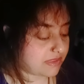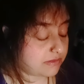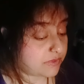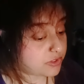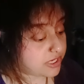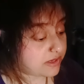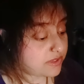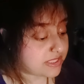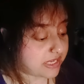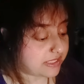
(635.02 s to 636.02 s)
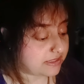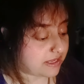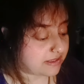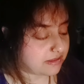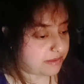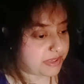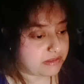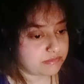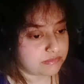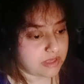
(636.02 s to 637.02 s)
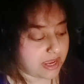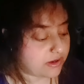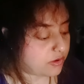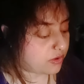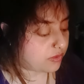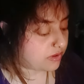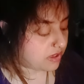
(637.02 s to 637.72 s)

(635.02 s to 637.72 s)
The shadow is telling that. I mean, I don't know